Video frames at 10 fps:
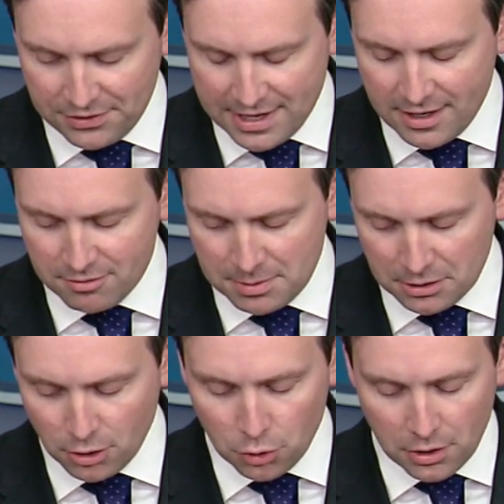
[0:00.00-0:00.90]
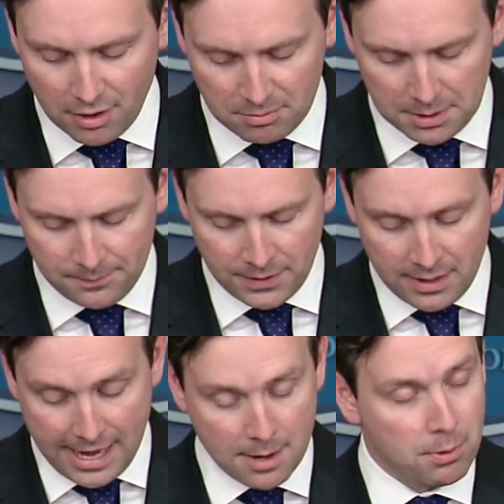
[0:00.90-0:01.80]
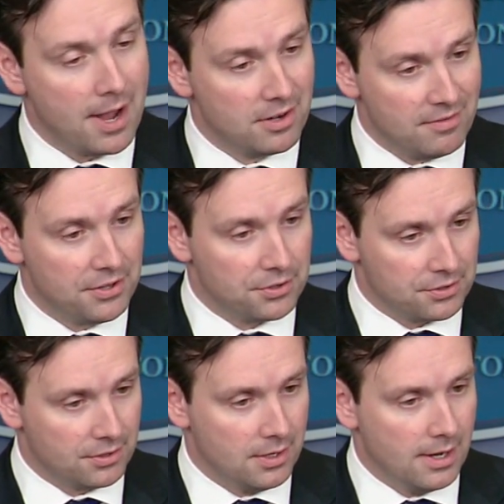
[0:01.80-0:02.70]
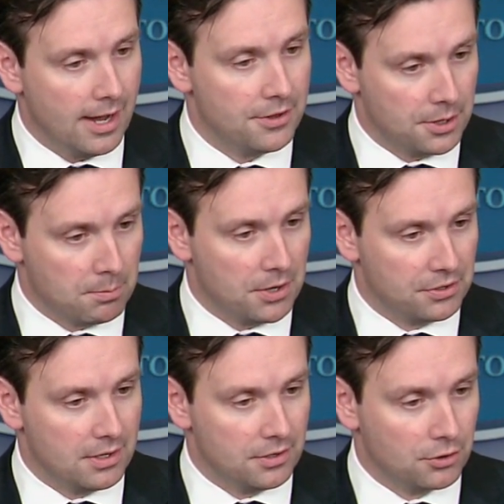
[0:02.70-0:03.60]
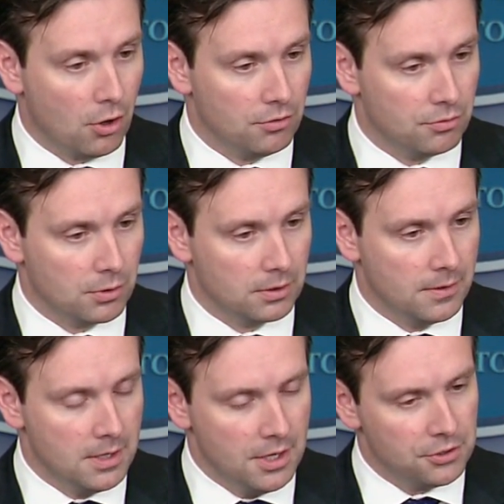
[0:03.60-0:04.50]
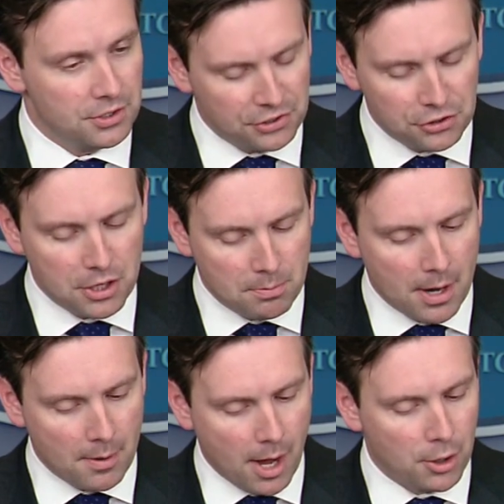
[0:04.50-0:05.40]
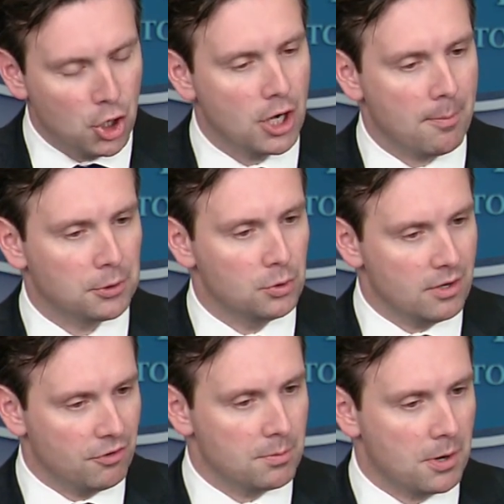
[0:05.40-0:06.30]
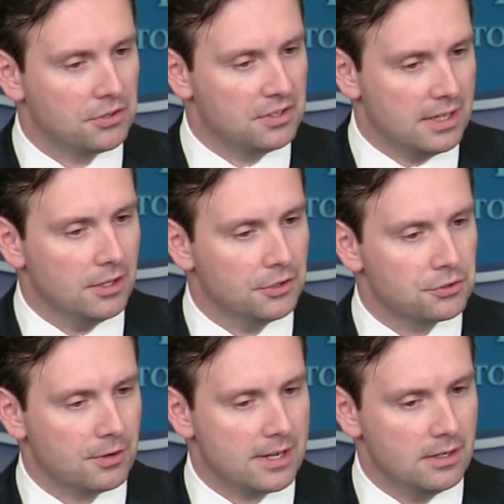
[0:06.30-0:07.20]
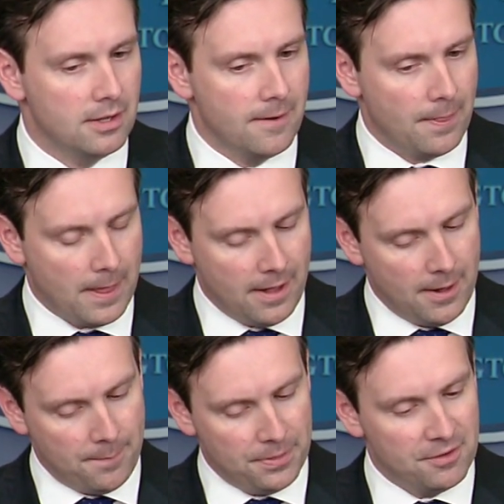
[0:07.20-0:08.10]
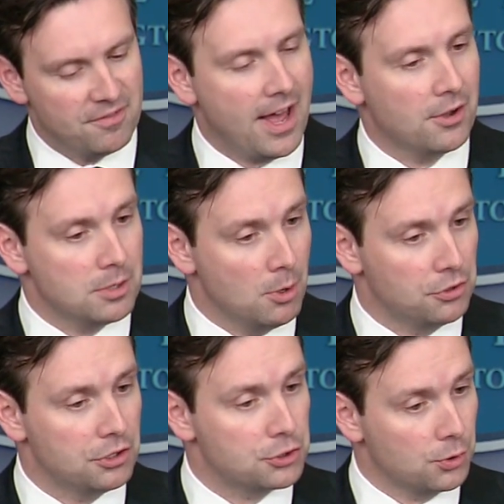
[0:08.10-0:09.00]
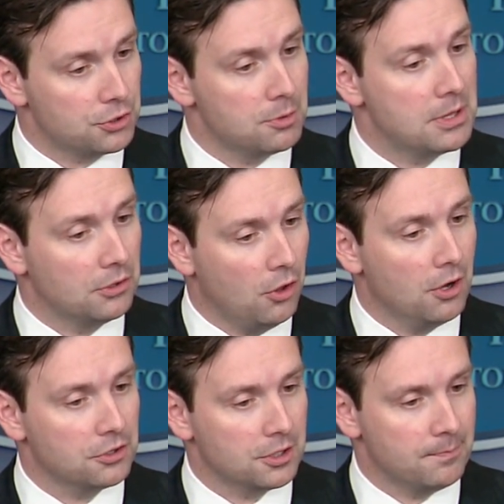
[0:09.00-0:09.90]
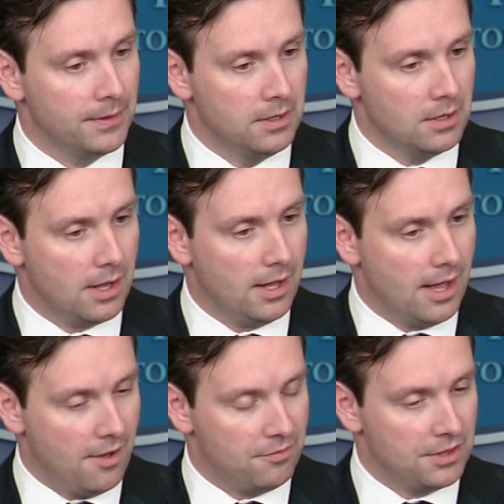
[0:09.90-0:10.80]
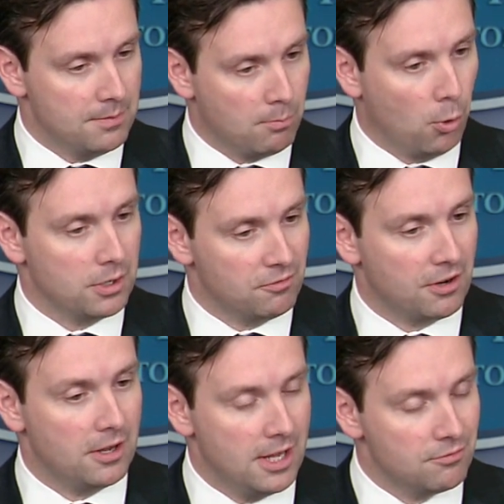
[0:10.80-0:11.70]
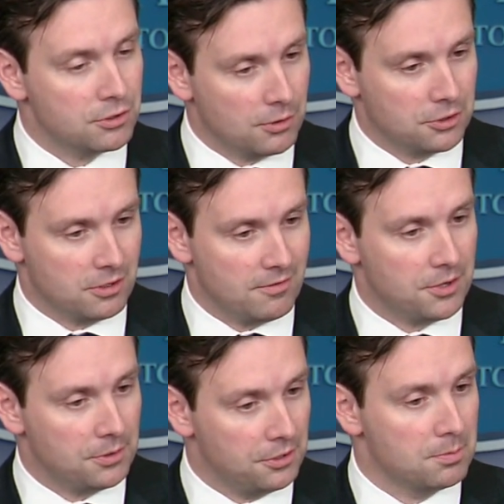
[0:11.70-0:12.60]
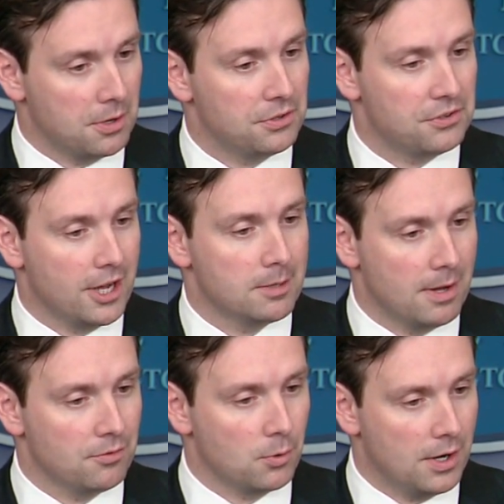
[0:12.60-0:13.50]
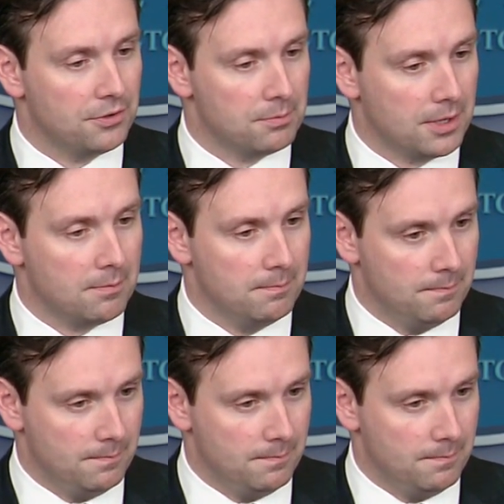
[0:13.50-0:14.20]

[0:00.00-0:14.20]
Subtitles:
state government, local government, and private investors that the president has called for. So this is a good opportunity for the president to illustrate the value, both in the short term and the long term, of the important infrastructure investments that the president's talked about for quite some time.